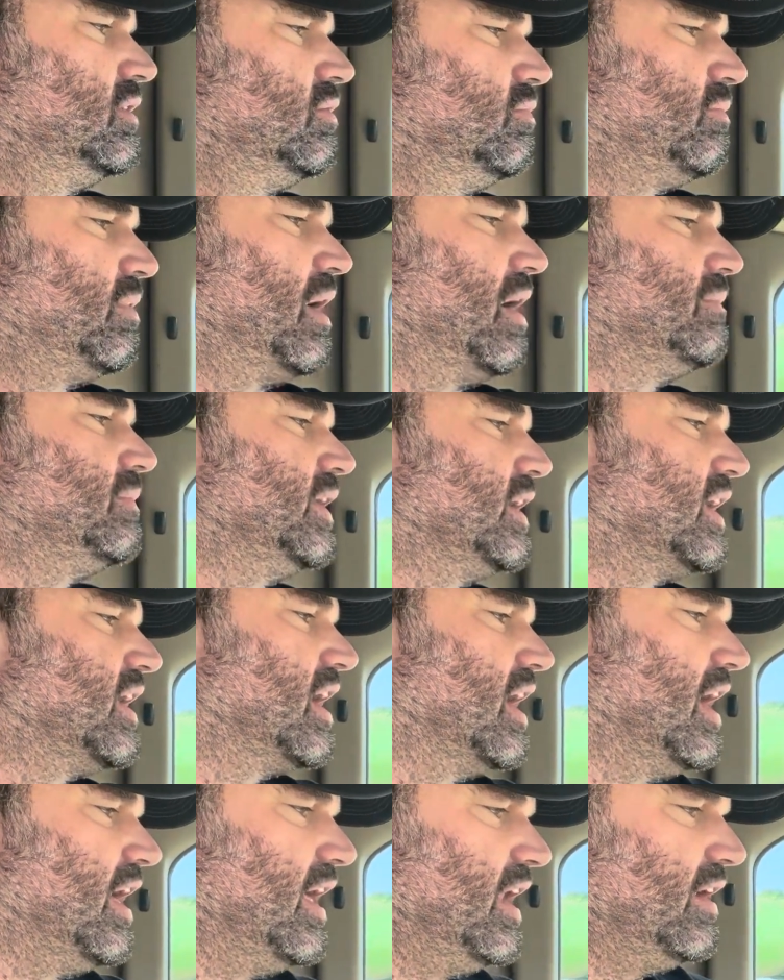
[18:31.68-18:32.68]
Probably
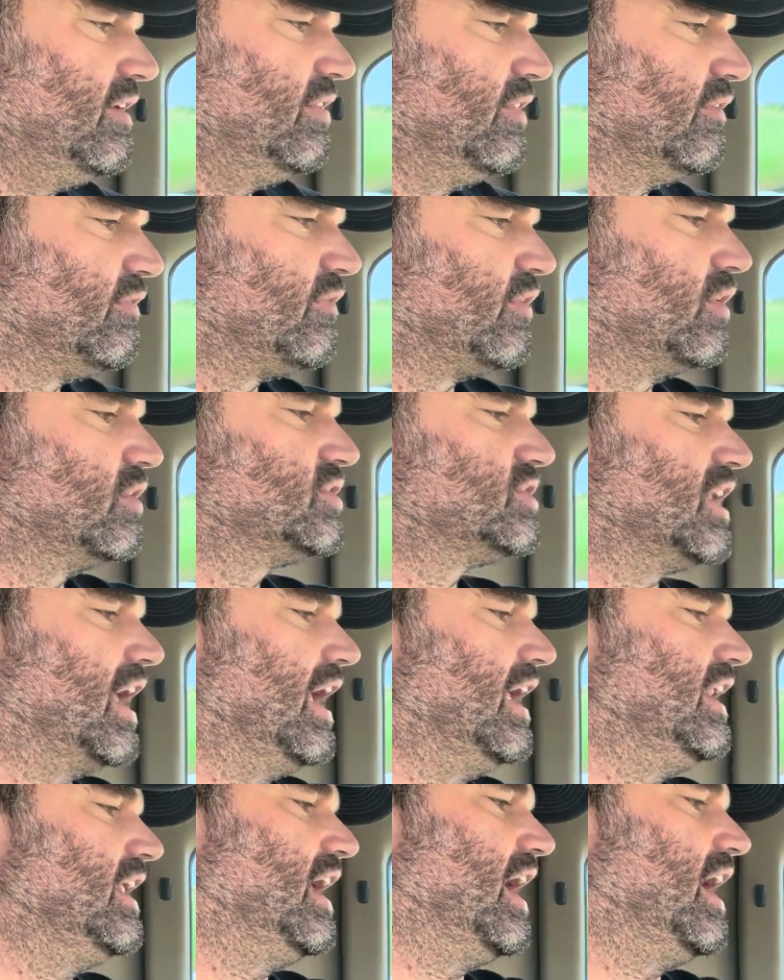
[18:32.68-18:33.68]
cut the first
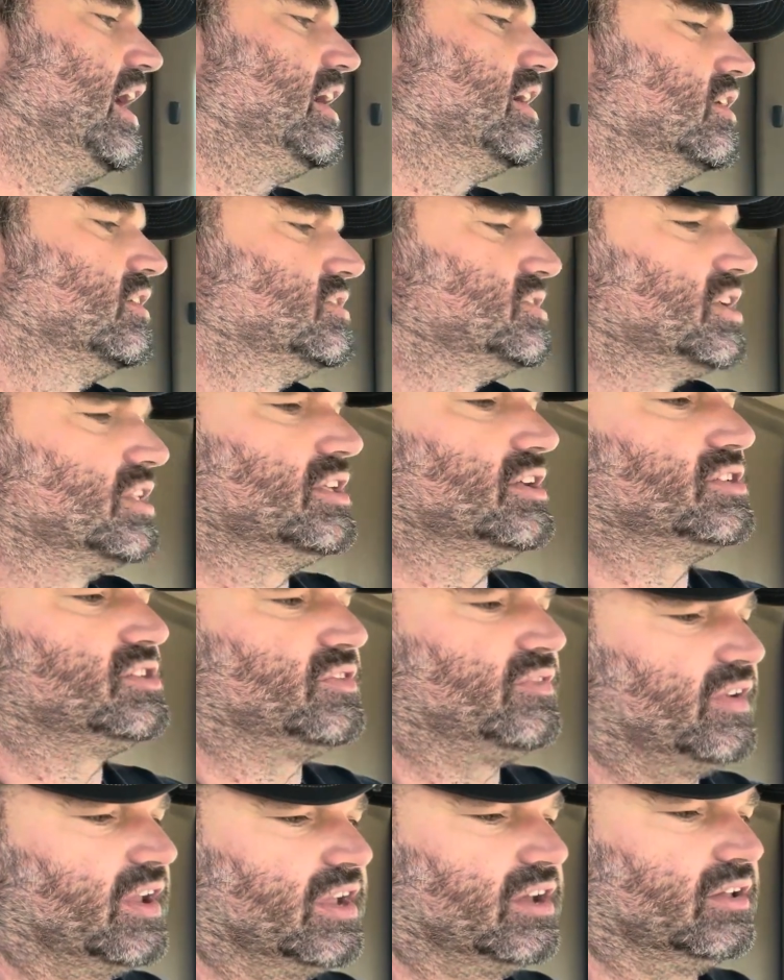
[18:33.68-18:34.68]
80 acres of this
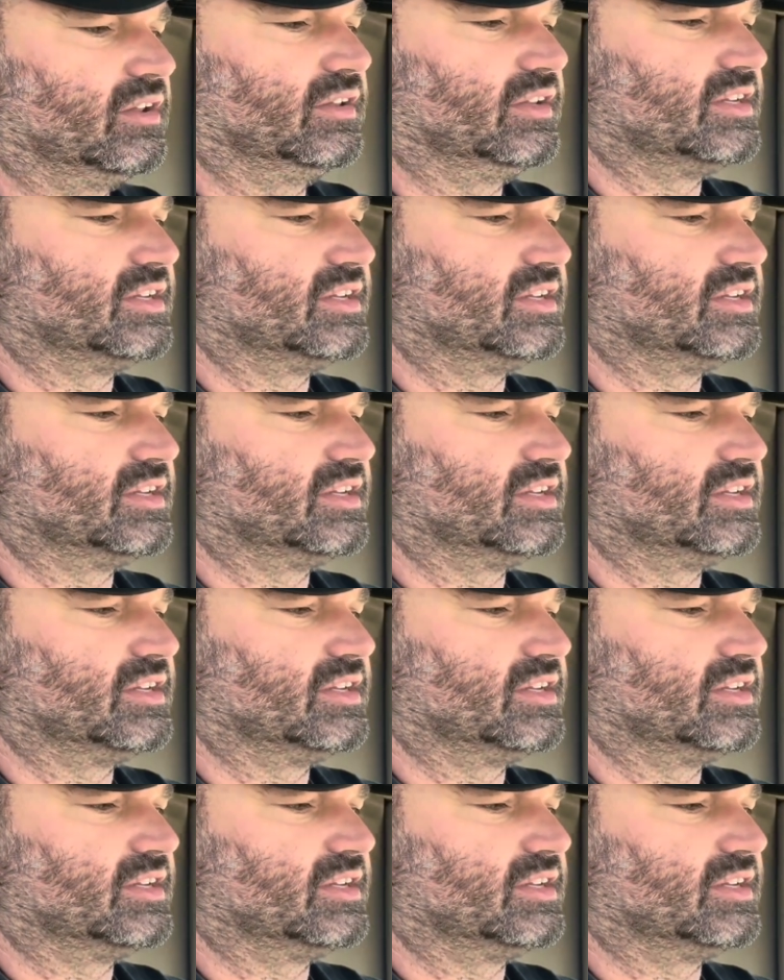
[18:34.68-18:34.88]
field.